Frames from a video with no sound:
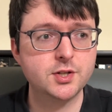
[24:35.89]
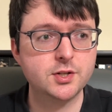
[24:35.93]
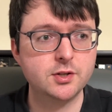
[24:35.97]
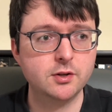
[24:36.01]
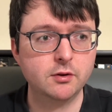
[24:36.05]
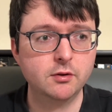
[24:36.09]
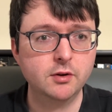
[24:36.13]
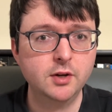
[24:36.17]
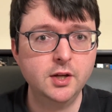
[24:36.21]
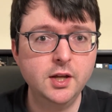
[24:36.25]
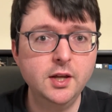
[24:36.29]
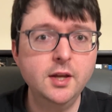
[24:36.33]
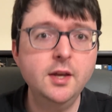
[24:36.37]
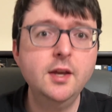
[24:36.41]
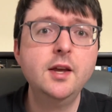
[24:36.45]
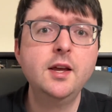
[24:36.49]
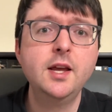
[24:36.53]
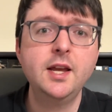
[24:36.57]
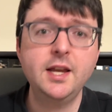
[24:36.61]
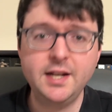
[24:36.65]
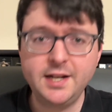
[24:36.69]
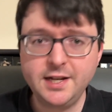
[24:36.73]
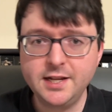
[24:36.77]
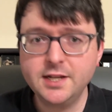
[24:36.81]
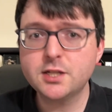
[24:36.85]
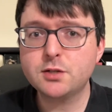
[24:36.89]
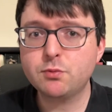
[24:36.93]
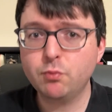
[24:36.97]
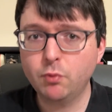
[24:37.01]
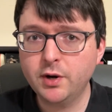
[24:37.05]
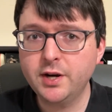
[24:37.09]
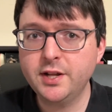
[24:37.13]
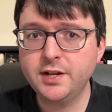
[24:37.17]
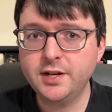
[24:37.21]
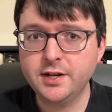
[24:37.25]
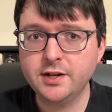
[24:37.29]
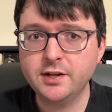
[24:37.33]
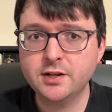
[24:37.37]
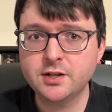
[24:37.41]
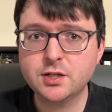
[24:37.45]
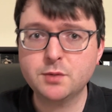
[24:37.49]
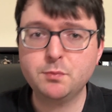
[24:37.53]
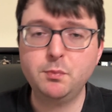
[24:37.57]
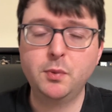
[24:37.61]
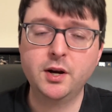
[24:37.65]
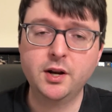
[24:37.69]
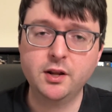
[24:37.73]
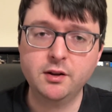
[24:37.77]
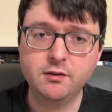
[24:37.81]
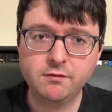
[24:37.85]
So it is what it is,
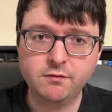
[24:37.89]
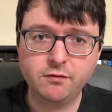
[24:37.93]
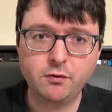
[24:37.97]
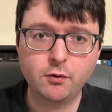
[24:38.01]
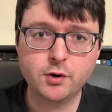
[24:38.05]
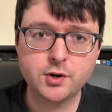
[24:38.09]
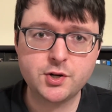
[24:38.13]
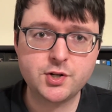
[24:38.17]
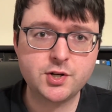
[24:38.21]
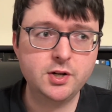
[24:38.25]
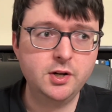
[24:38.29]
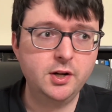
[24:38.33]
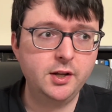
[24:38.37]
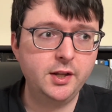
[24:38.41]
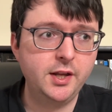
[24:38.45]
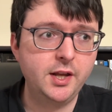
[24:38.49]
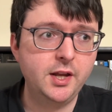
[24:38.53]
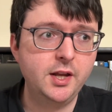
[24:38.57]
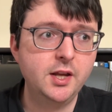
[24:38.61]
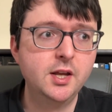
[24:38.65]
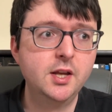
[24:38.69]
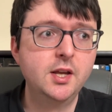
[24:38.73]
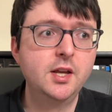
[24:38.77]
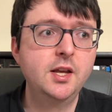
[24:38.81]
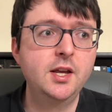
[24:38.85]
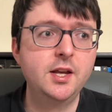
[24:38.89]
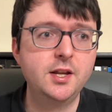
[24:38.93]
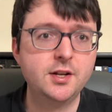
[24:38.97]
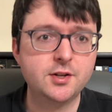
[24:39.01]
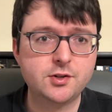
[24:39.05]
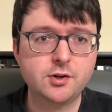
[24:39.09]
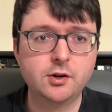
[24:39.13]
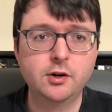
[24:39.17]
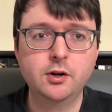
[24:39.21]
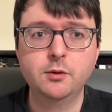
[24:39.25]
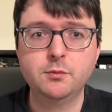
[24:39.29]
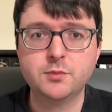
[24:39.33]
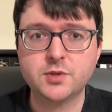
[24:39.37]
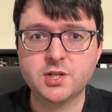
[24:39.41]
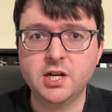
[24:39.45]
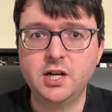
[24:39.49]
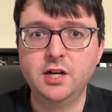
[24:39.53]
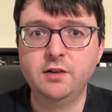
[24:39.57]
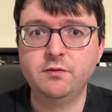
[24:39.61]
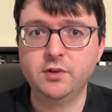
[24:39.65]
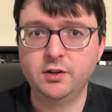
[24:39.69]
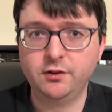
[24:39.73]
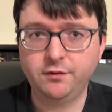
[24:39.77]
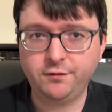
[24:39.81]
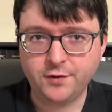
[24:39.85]
but unfortunately, in terms
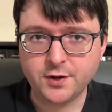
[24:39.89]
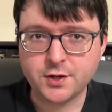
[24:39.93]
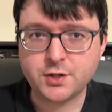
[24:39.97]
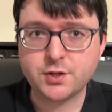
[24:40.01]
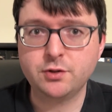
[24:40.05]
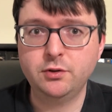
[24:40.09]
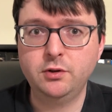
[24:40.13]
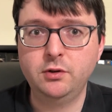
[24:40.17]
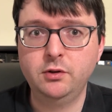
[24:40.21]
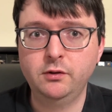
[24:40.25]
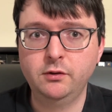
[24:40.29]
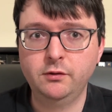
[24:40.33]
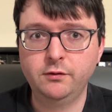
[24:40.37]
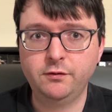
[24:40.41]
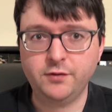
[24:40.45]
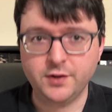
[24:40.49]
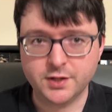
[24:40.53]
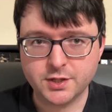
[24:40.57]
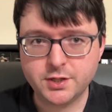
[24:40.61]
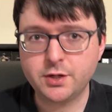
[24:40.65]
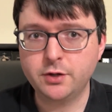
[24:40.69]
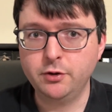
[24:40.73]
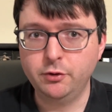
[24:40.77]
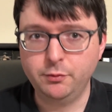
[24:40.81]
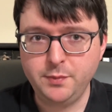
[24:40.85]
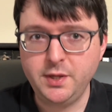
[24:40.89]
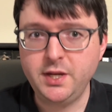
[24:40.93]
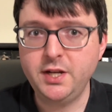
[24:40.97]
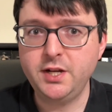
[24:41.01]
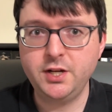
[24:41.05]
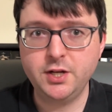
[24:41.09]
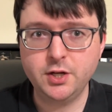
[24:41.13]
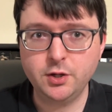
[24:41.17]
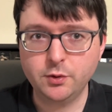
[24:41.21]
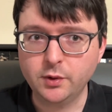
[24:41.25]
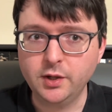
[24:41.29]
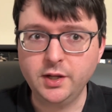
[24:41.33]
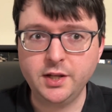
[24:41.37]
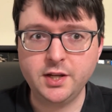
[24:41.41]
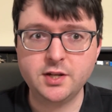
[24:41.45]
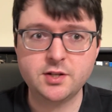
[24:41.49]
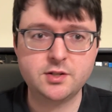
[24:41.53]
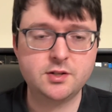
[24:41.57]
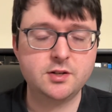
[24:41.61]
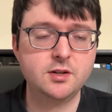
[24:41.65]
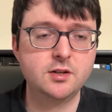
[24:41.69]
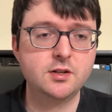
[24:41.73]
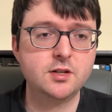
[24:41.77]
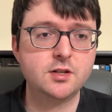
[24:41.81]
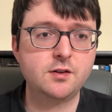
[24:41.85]
of official physical media
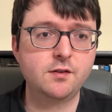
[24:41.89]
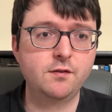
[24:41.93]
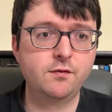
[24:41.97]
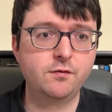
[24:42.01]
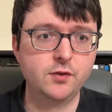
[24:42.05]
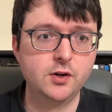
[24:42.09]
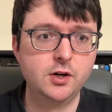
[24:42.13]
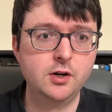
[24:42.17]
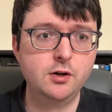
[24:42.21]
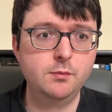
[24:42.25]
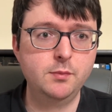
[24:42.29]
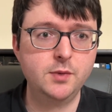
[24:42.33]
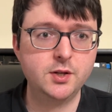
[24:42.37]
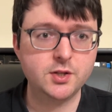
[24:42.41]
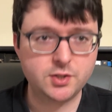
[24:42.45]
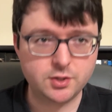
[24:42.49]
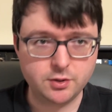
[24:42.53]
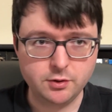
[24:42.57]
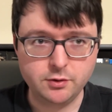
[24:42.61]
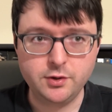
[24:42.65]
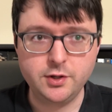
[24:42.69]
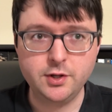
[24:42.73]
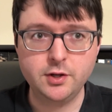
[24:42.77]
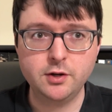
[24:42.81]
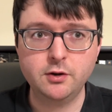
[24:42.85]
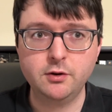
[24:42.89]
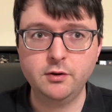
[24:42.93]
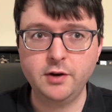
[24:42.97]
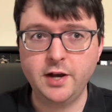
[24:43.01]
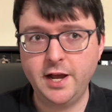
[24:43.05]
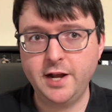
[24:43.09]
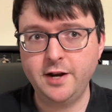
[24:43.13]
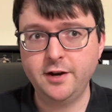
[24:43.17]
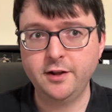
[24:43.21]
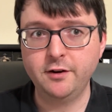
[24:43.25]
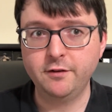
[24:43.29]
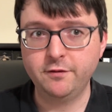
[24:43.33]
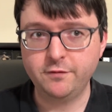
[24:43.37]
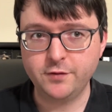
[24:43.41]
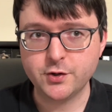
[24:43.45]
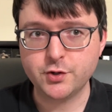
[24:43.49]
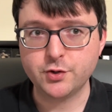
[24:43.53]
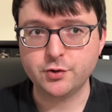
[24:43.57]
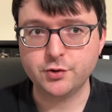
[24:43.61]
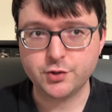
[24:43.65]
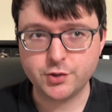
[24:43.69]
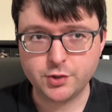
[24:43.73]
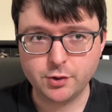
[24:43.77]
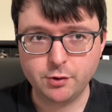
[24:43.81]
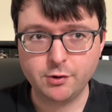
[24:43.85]
releases from a studio and an
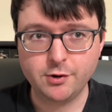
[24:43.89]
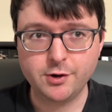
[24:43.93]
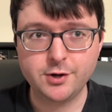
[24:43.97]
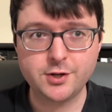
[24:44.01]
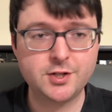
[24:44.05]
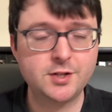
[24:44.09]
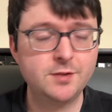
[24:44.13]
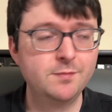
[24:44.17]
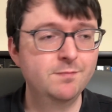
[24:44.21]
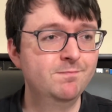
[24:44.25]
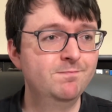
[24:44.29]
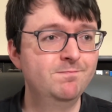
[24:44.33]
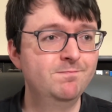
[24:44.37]
official source,